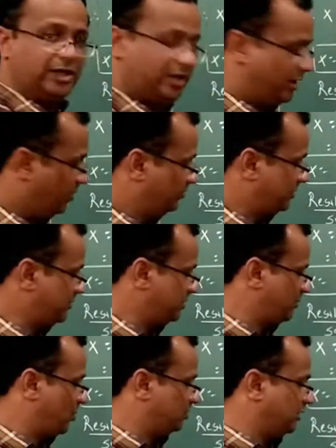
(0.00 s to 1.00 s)
Now this is
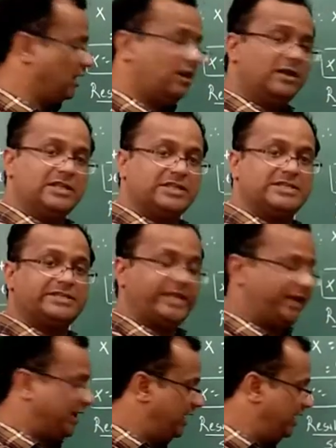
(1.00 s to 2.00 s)
about the
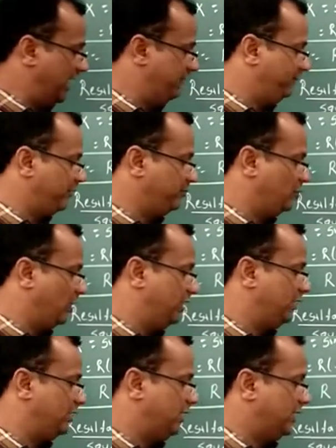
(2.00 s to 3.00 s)
second and fifth
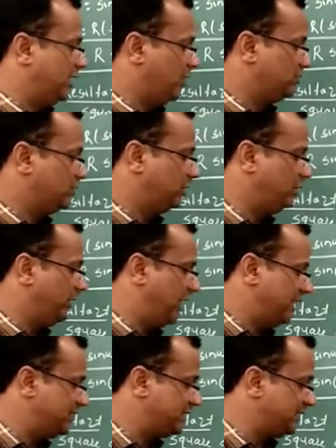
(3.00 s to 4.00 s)
one. Now third
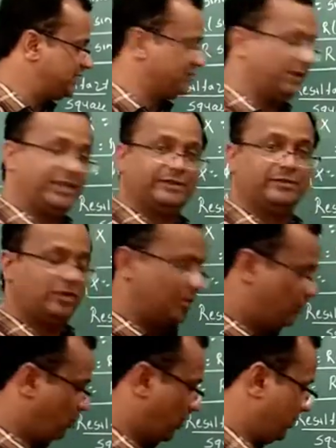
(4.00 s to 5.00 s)
and sixth one,
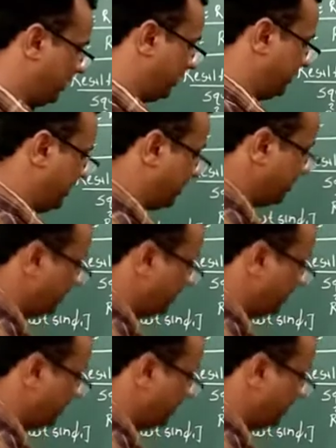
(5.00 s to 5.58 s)
what you get there?